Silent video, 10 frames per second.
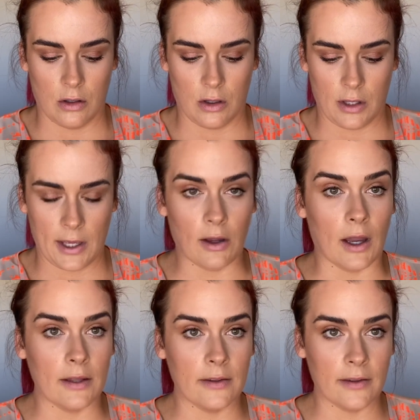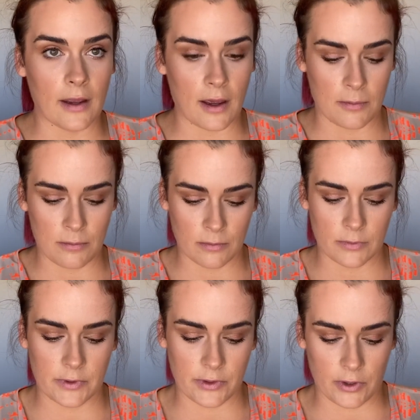Hey guys,
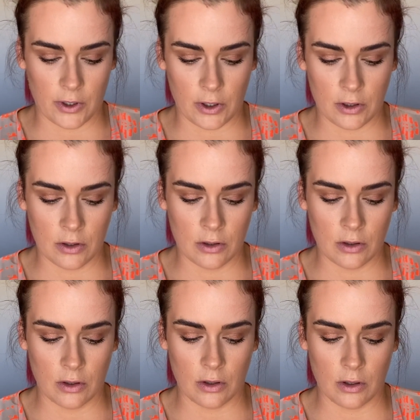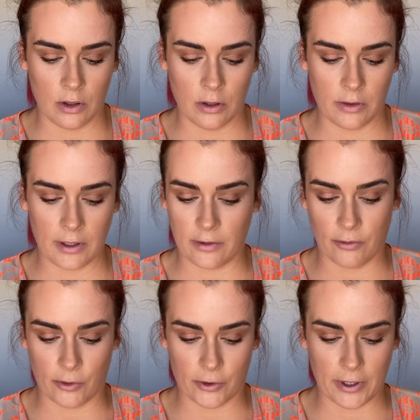so thank you for
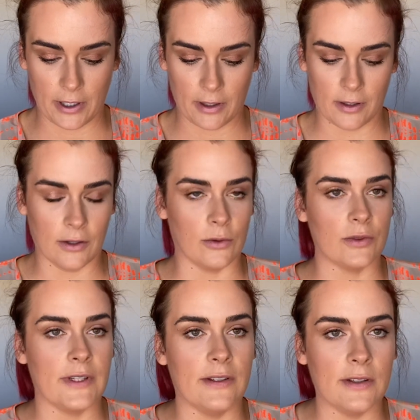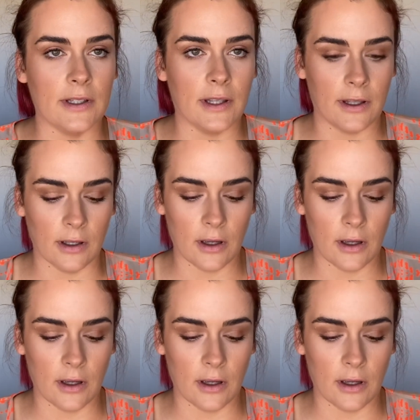ordering a little tinting kit.